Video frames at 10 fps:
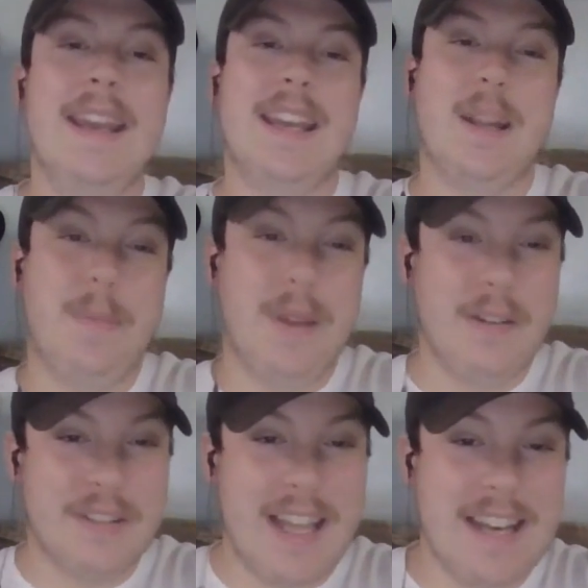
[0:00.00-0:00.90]
It
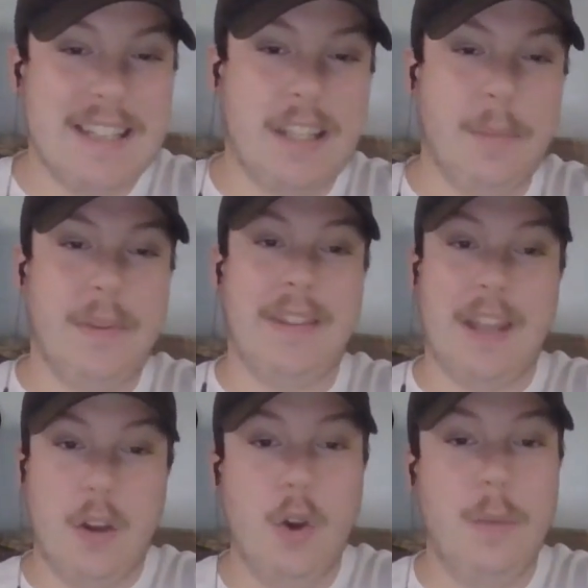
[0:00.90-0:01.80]
appears that is something that
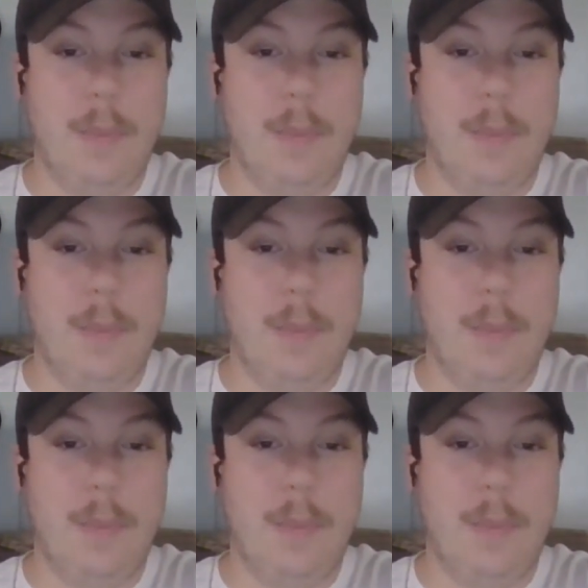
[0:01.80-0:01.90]
could